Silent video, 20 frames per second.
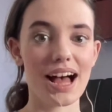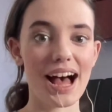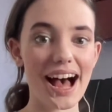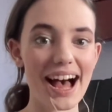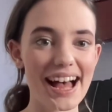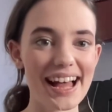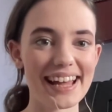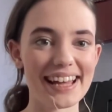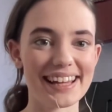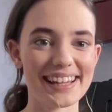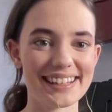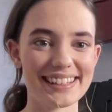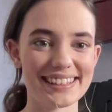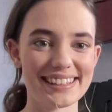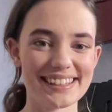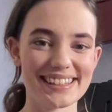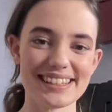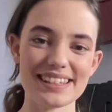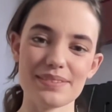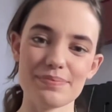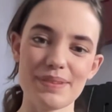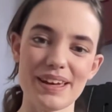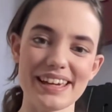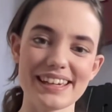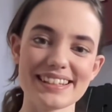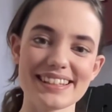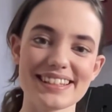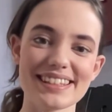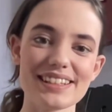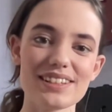Hi, this is
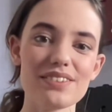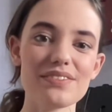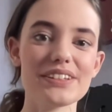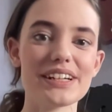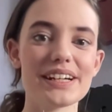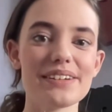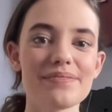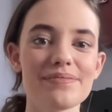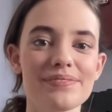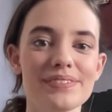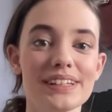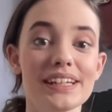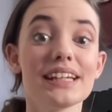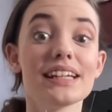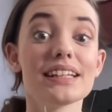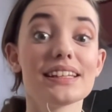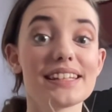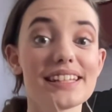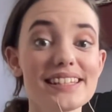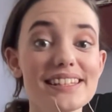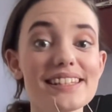Megan Silva. This